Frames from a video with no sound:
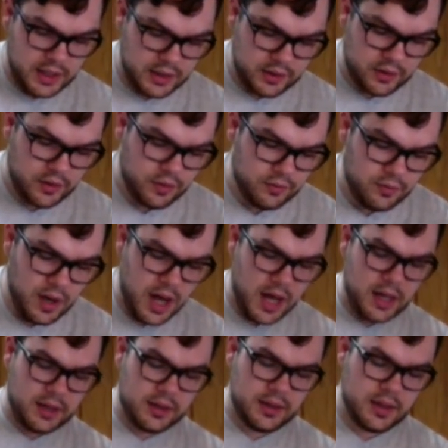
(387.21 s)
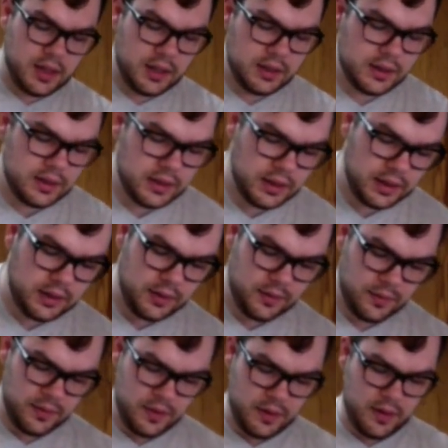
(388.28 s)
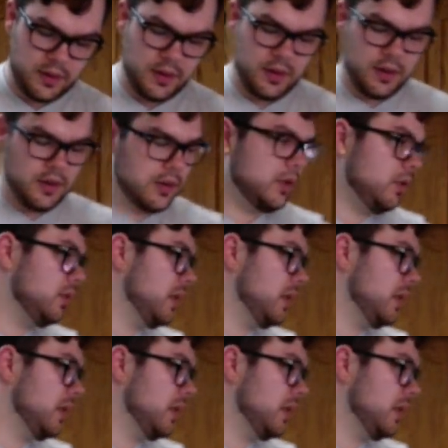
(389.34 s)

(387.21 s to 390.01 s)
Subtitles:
it's going to rise nicely. So